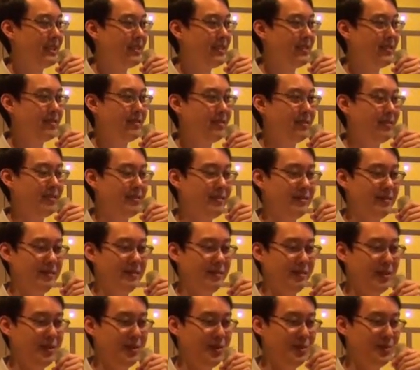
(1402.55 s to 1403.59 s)
The
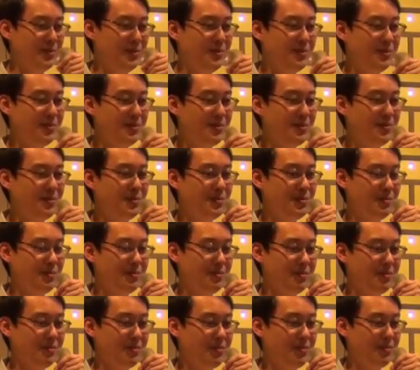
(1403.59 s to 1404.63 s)

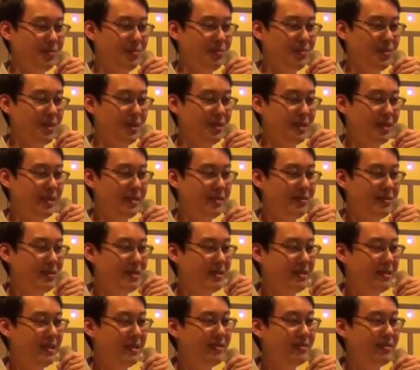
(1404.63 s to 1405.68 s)
Xiongnu political
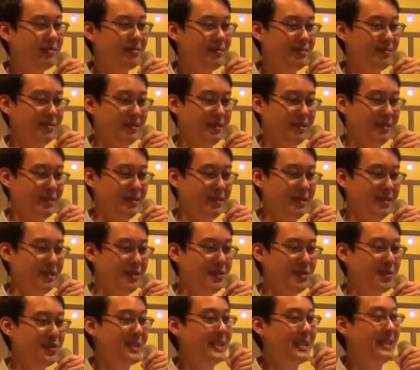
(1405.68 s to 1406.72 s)
style is
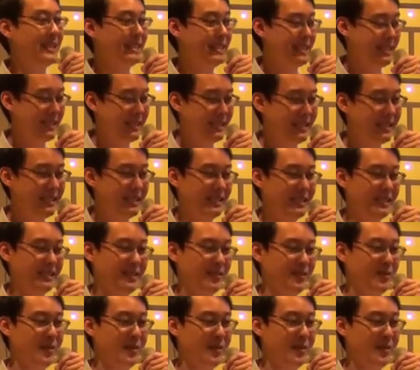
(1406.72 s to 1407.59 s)
usually like this.